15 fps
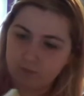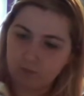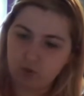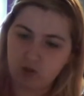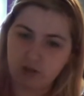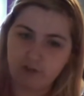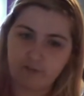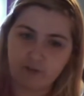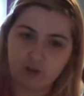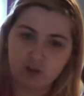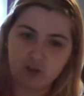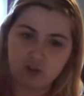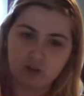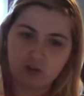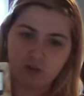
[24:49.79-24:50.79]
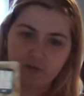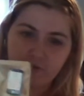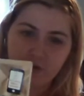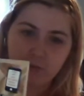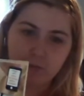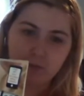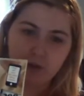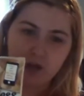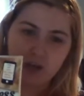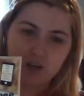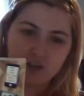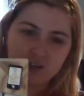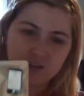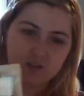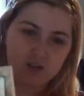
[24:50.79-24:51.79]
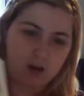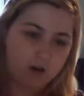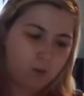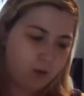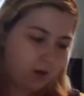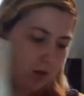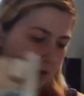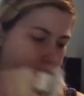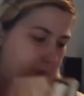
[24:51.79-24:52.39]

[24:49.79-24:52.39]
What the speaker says: Well, the front pages anyway.